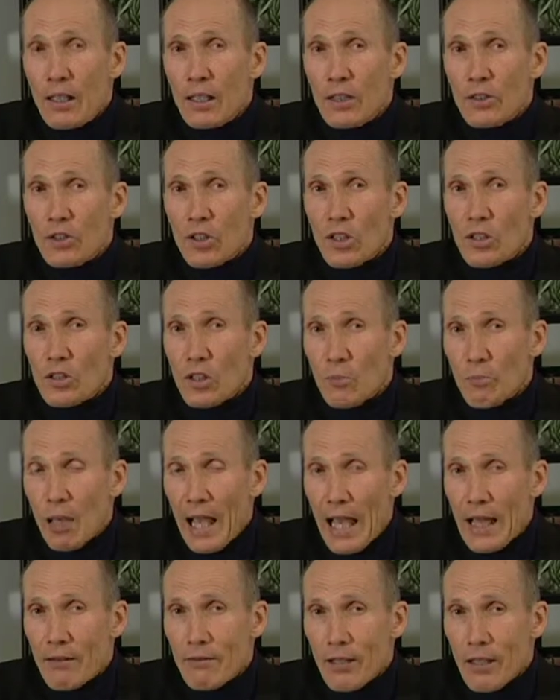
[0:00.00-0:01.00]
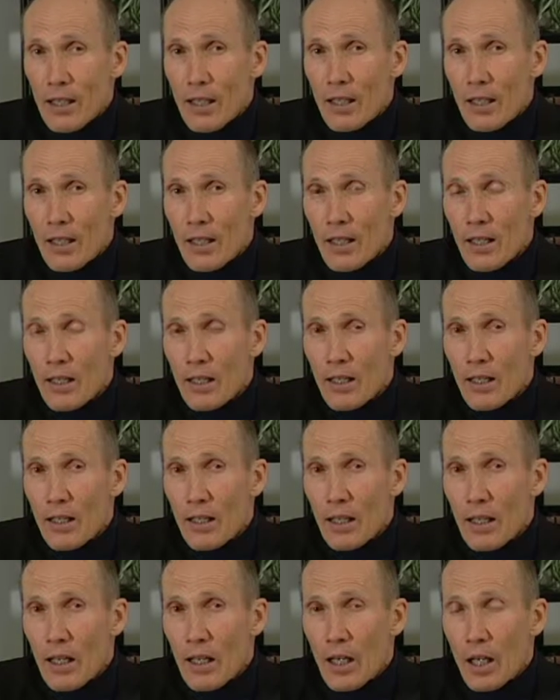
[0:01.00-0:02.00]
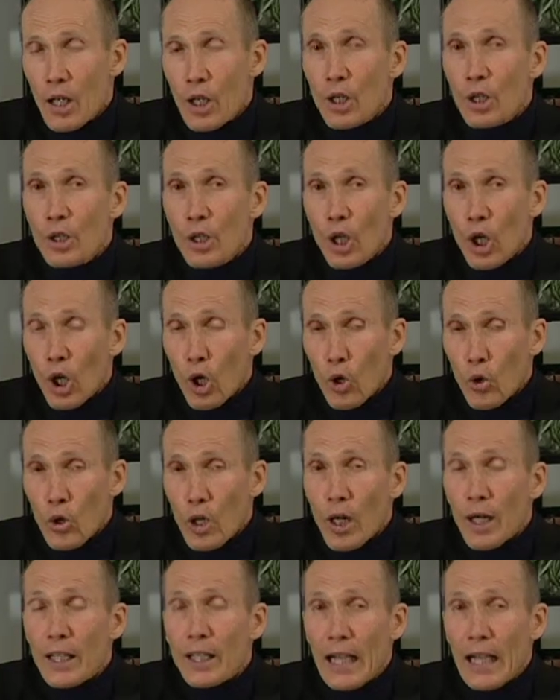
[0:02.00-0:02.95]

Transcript: Is this a bad thing? No,